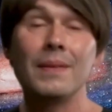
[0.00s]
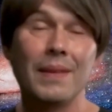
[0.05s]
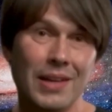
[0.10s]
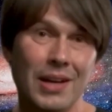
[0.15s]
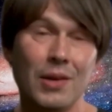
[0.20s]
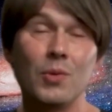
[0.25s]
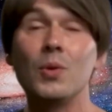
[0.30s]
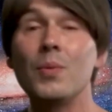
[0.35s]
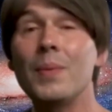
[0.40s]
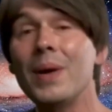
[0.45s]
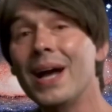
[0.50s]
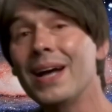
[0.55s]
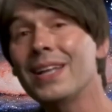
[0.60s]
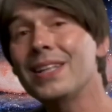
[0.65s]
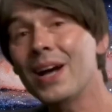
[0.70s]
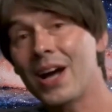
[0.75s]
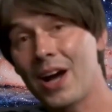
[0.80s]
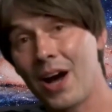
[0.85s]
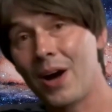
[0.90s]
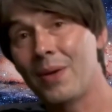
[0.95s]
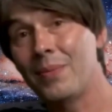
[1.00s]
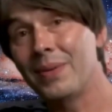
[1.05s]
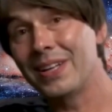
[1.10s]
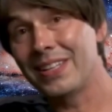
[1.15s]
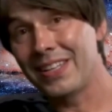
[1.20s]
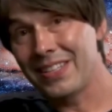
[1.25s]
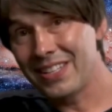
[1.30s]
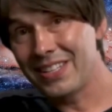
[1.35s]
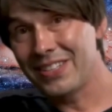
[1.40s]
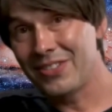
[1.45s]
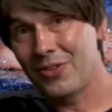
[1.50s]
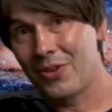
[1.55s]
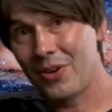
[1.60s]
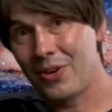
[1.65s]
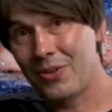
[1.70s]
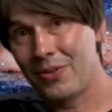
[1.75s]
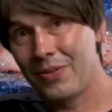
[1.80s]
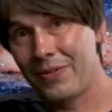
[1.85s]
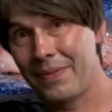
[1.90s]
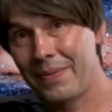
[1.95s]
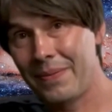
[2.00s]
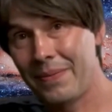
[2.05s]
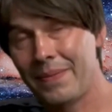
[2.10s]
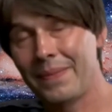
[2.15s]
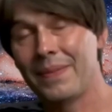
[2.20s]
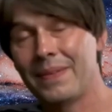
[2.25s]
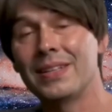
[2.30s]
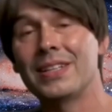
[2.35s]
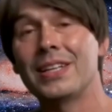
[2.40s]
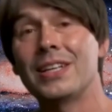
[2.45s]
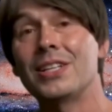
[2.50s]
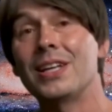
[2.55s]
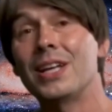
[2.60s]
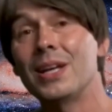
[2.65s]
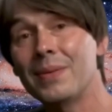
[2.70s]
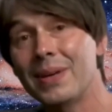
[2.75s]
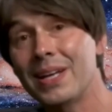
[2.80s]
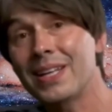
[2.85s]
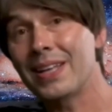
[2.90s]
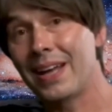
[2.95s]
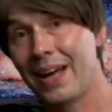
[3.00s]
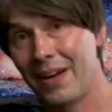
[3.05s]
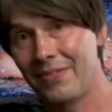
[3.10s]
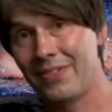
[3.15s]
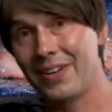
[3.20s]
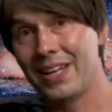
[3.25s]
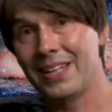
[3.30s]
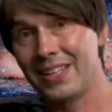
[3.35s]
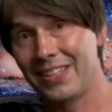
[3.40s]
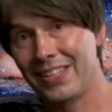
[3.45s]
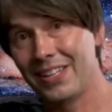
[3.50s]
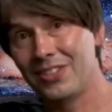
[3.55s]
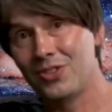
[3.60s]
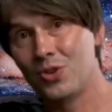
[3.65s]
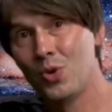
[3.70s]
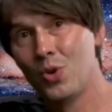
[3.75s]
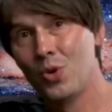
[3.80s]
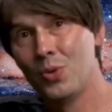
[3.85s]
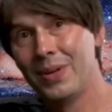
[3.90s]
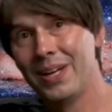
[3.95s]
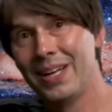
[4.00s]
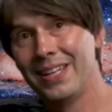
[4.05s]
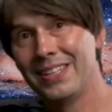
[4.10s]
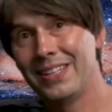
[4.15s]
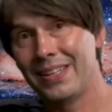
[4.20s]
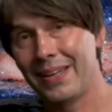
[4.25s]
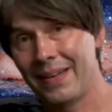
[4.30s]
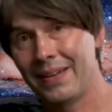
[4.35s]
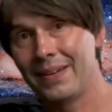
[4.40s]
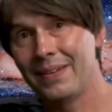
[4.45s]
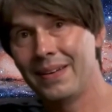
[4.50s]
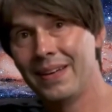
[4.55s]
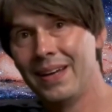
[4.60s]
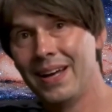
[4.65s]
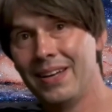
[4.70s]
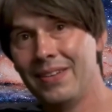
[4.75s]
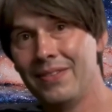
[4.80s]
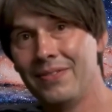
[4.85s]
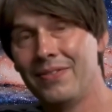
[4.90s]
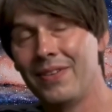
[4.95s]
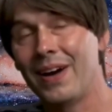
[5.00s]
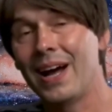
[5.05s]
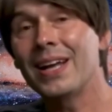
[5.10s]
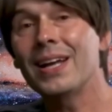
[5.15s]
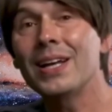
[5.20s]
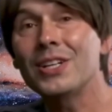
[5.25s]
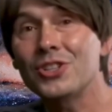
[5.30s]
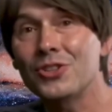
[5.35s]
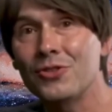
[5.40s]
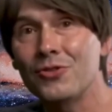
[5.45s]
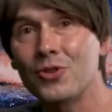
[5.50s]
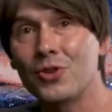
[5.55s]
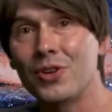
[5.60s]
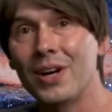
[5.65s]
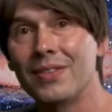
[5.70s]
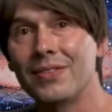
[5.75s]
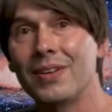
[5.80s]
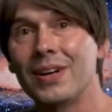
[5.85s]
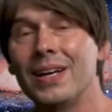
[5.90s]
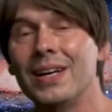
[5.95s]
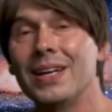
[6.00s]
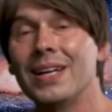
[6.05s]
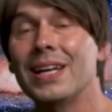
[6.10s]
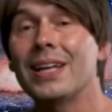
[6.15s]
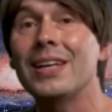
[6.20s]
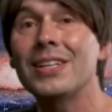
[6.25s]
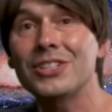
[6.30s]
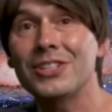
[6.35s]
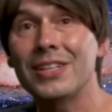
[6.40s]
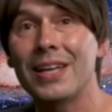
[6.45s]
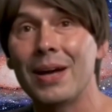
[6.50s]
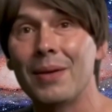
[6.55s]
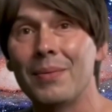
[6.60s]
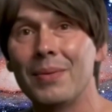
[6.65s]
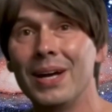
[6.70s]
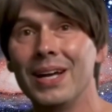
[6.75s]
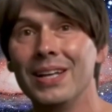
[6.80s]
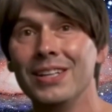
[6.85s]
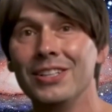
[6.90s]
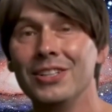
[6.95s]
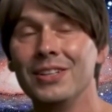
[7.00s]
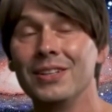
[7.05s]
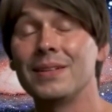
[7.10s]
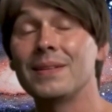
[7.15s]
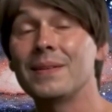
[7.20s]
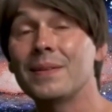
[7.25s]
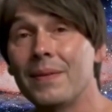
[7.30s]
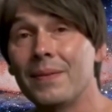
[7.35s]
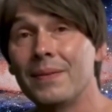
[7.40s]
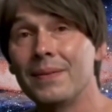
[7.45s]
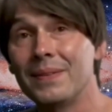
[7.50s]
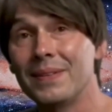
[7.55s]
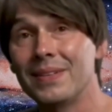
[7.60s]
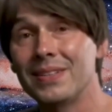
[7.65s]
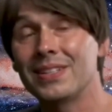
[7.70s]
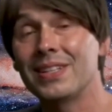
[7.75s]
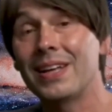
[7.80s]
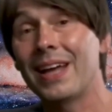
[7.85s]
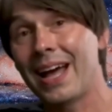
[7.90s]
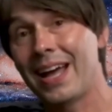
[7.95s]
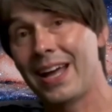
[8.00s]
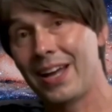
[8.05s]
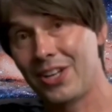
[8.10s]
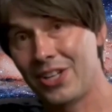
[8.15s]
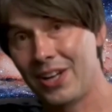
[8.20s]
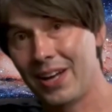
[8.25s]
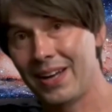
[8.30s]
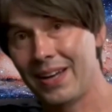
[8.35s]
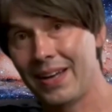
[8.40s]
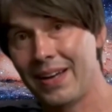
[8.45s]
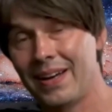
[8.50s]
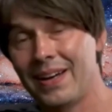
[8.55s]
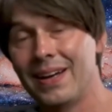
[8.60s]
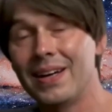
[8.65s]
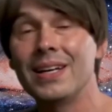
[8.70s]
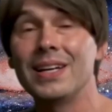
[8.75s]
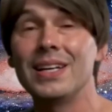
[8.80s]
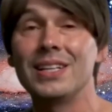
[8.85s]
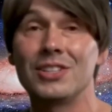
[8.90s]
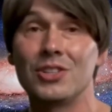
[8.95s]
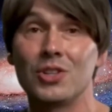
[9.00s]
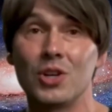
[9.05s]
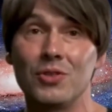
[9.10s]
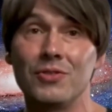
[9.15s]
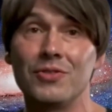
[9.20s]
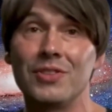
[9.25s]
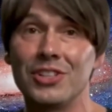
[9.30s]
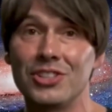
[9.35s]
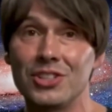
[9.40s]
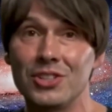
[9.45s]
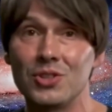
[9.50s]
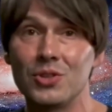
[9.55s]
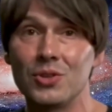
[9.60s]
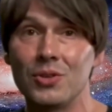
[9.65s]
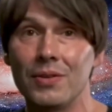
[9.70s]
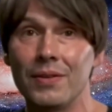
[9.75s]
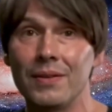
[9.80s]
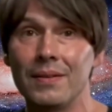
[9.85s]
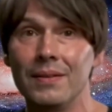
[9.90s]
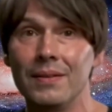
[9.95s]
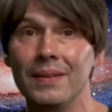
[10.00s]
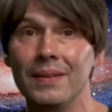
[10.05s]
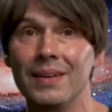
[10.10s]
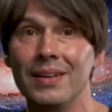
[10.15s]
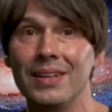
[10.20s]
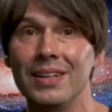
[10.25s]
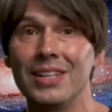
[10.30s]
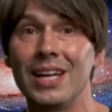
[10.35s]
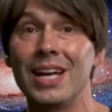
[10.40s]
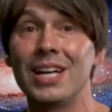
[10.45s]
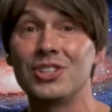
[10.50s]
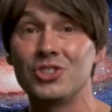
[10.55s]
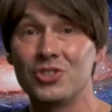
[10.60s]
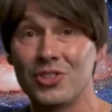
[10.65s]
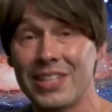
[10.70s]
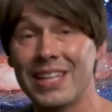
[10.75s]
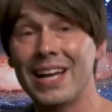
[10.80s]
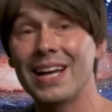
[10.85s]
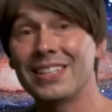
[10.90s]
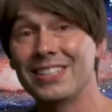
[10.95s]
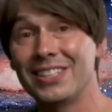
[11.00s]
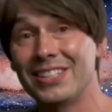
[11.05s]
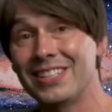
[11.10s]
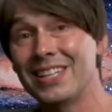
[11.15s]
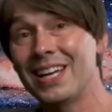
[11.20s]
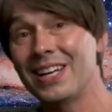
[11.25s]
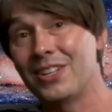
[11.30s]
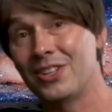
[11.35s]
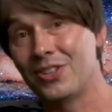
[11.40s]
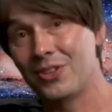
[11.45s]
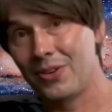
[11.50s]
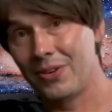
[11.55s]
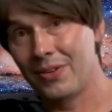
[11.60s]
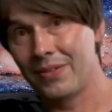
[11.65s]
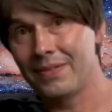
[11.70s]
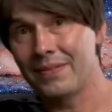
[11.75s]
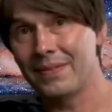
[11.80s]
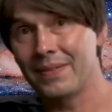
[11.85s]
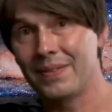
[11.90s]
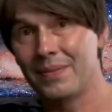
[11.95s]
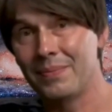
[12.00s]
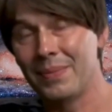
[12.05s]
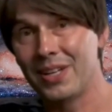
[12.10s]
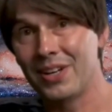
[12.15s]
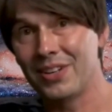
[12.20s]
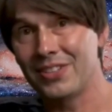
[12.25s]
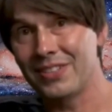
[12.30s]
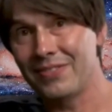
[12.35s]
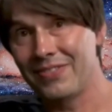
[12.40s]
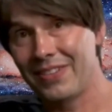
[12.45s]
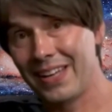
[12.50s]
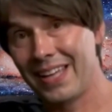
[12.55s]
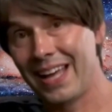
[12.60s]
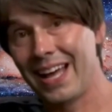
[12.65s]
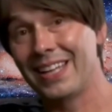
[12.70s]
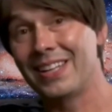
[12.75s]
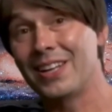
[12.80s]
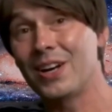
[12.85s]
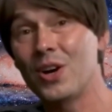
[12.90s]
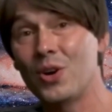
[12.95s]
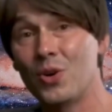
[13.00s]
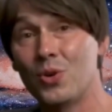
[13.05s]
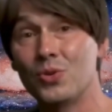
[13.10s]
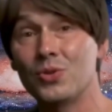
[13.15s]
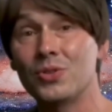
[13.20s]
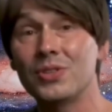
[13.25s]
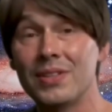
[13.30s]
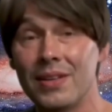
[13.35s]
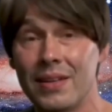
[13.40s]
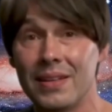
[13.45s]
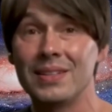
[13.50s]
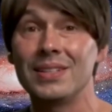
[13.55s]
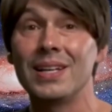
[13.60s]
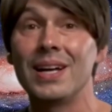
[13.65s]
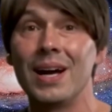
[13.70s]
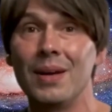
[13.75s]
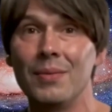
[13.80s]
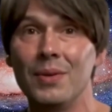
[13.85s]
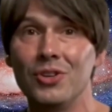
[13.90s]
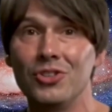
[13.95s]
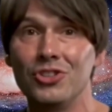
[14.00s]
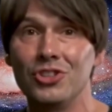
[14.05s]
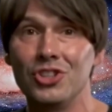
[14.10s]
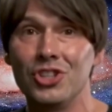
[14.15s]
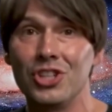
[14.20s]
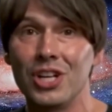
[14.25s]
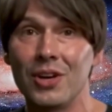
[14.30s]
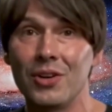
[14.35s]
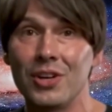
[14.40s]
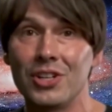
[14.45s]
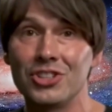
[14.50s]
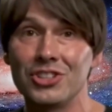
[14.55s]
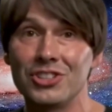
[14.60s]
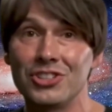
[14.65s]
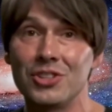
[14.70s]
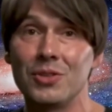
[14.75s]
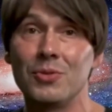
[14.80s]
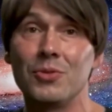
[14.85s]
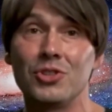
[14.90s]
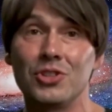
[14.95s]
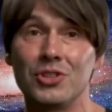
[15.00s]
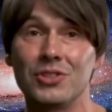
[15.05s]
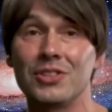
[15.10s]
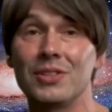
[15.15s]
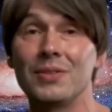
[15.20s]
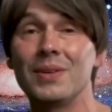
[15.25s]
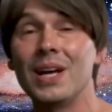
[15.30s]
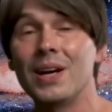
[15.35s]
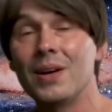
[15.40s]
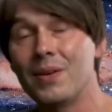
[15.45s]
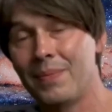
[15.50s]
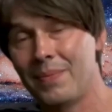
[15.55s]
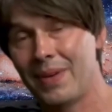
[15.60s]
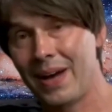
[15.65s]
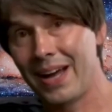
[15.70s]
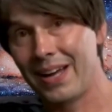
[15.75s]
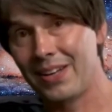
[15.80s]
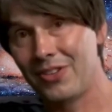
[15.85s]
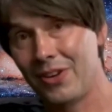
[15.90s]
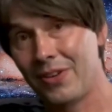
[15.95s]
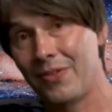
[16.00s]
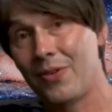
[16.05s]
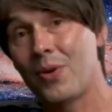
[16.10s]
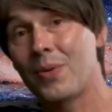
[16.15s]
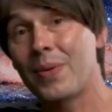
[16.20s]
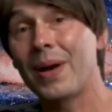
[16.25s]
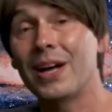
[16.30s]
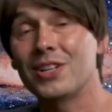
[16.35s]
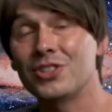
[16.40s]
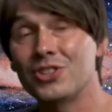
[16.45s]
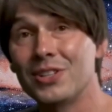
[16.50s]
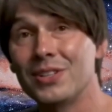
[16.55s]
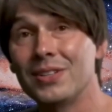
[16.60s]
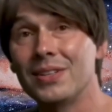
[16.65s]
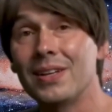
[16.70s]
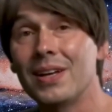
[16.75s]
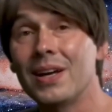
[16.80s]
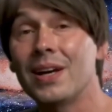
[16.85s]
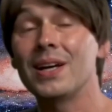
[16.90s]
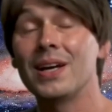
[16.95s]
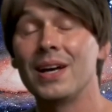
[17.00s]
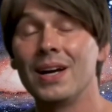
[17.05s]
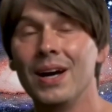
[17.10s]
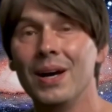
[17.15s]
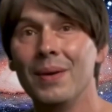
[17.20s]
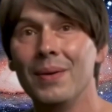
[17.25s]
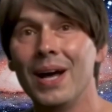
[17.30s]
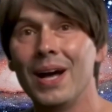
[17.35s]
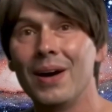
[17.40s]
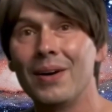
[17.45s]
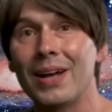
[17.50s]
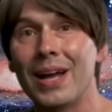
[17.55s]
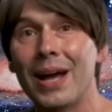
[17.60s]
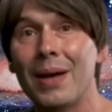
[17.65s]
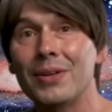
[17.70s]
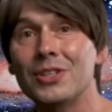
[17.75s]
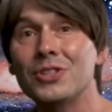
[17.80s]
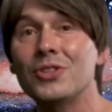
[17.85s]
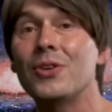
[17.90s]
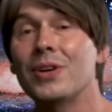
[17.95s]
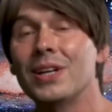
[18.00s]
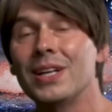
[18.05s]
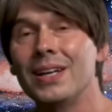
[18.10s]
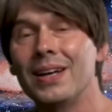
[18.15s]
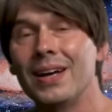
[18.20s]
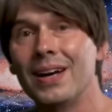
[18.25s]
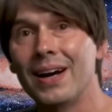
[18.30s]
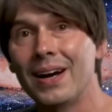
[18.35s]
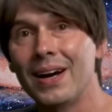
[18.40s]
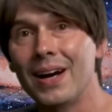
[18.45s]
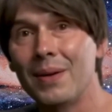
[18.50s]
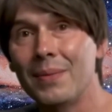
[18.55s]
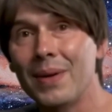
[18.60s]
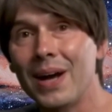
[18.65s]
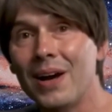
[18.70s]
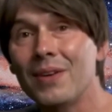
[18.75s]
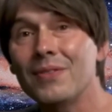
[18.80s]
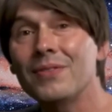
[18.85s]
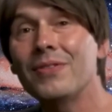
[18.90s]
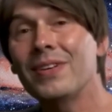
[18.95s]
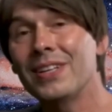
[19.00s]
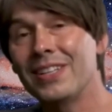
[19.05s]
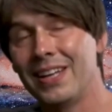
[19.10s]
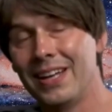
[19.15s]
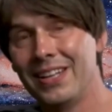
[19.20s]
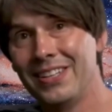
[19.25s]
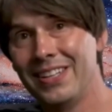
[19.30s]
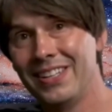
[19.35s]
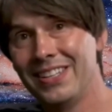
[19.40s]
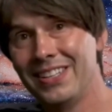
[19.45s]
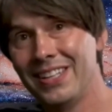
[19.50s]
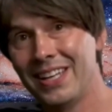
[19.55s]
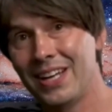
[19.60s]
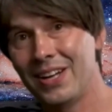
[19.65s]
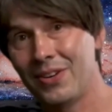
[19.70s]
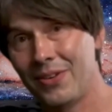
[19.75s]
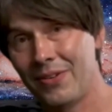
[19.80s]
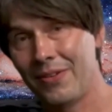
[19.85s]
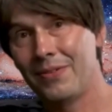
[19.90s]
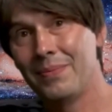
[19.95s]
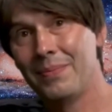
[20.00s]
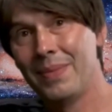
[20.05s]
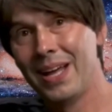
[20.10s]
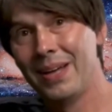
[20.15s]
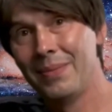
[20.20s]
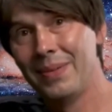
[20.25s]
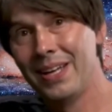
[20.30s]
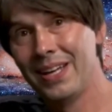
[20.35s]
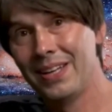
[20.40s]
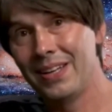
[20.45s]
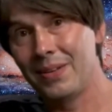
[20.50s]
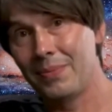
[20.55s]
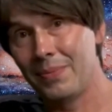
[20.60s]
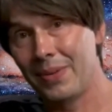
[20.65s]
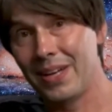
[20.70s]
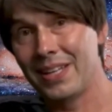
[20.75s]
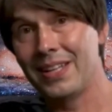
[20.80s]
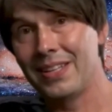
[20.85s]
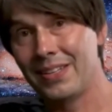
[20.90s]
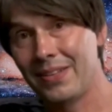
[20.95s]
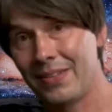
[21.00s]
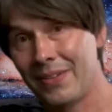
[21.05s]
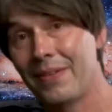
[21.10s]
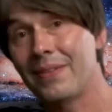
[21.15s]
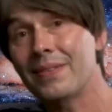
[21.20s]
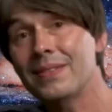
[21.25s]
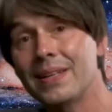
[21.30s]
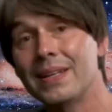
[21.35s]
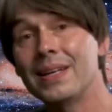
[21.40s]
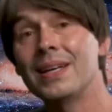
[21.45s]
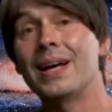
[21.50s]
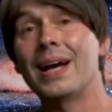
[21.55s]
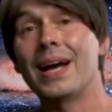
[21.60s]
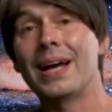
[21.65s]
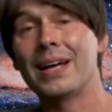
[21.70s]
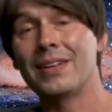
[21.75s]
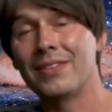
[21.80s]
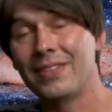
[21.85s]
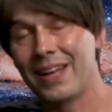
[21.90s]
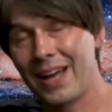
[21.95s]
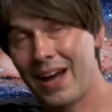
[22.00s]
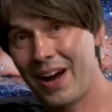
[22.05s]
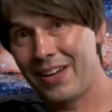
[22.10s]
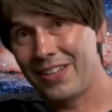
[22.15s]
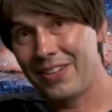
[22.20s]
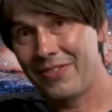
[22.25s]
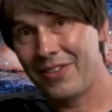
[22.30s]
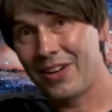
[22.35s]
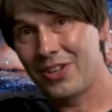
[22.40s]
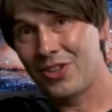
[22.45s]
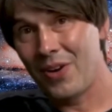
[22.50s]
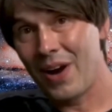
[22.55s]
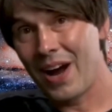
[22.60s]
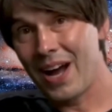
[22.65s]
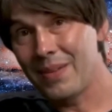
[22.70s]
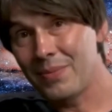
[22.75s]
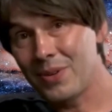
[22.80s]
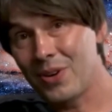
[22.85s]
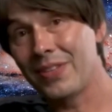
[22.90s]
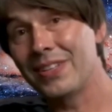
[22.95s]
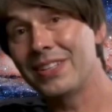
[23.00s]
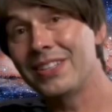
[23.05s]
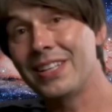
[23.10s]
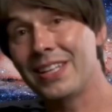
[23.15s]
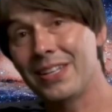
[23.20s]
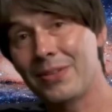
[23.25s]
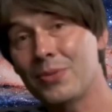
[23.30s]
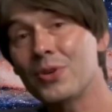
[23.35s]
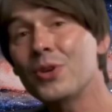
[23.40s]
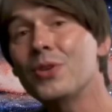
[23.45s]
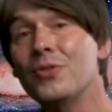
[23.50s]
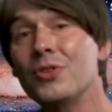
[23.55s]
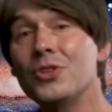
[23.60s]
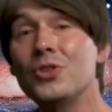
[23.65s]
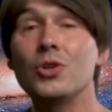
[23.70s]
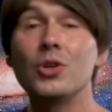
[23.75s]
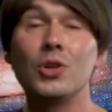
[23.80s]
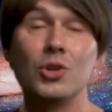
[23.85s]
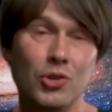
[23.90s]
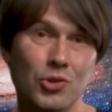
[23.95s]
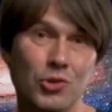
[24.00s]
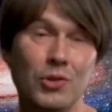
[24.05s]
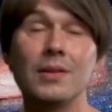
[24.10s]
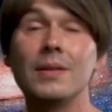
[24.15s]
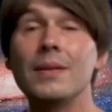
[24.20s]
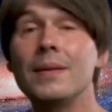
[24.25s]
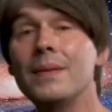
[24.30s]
it will pass harmlessly through skimming near Venus's orbit and vanish forever into the abyss. The danger is not physical. The danger is existential, because if the data hold, then our most cherished assumptions about planetary formation, about chemistry, about physics itself may be incomplete. And if the artificial hypothesis proves true,